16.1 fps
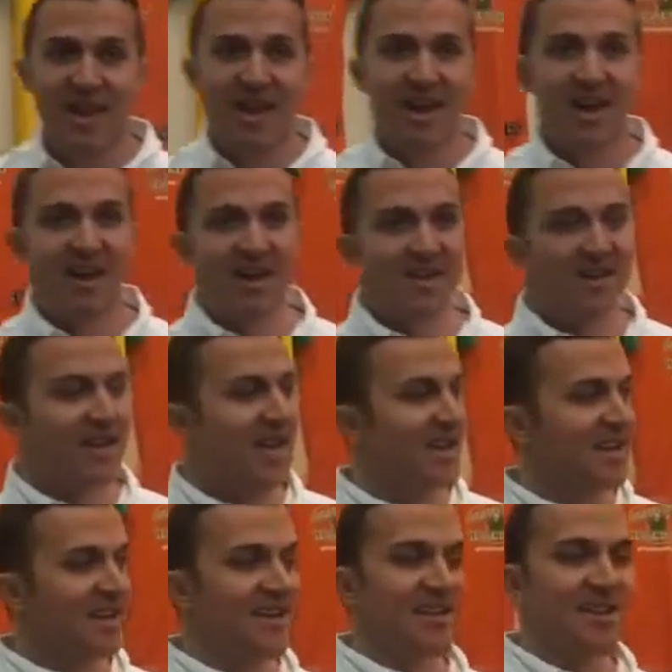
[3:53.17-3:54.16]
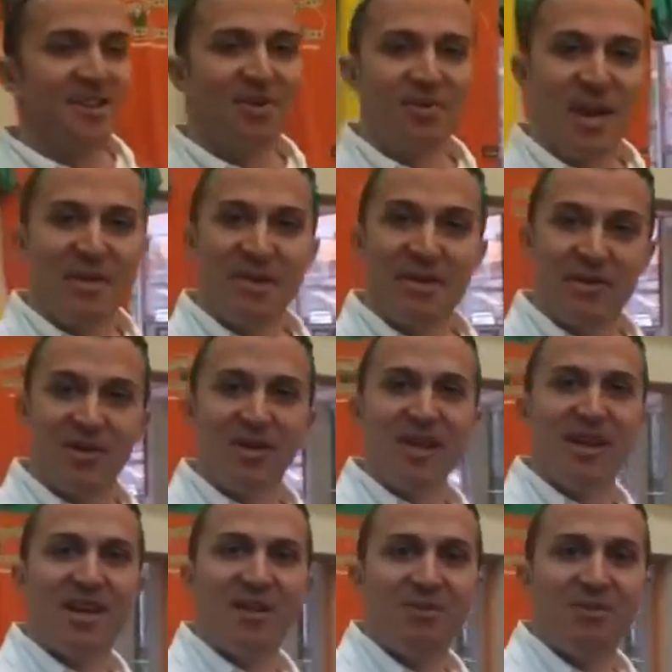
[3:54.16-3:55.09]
And you know, maybe if you're lucky,